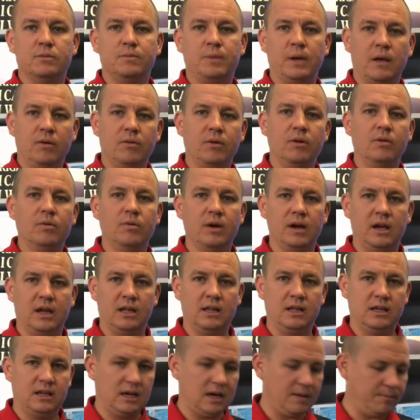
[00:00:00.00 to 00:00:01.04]
pain went away, and
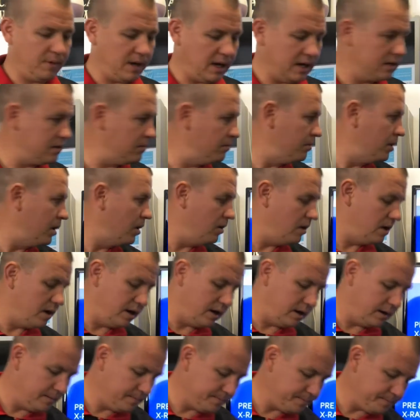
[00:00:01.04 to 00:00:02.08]
he got back to bow hunting.